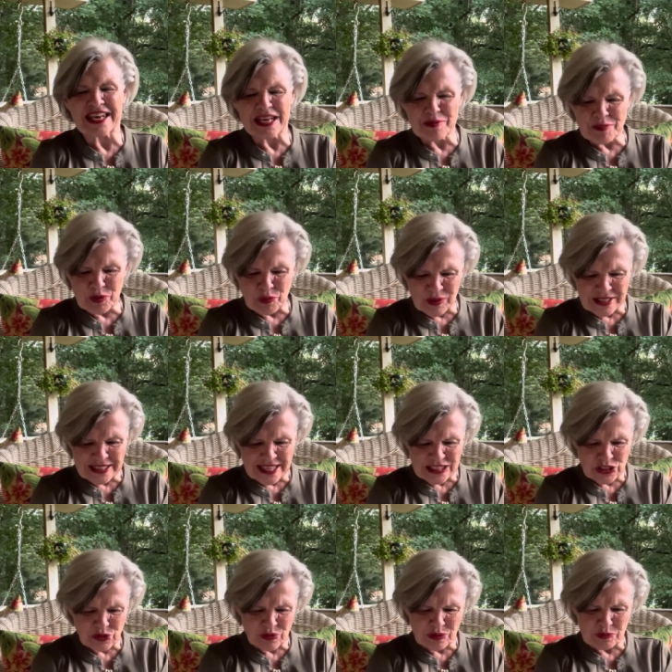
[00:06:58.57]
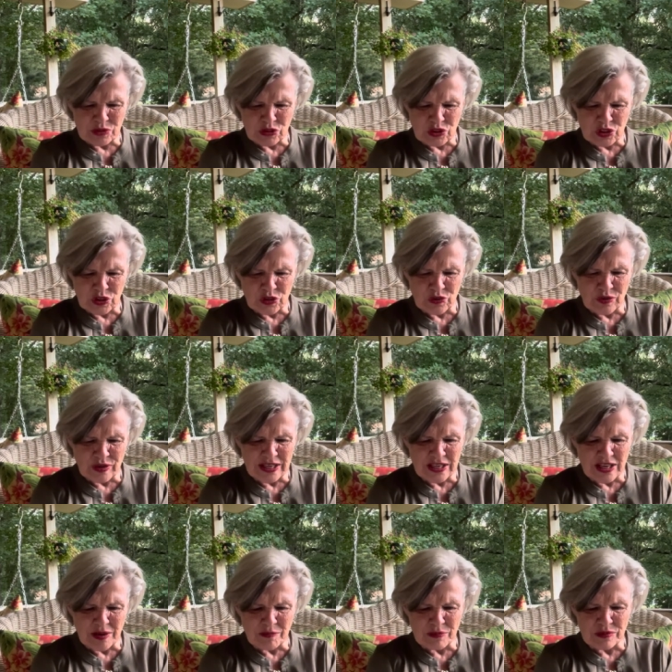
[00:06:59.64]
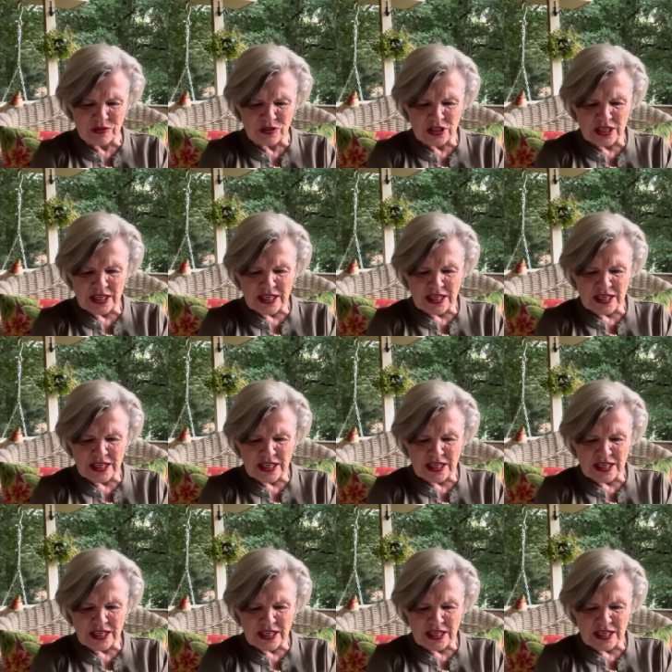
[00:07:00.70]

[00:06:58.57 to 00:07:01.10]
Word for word: Let me read that scripture to you in Numbers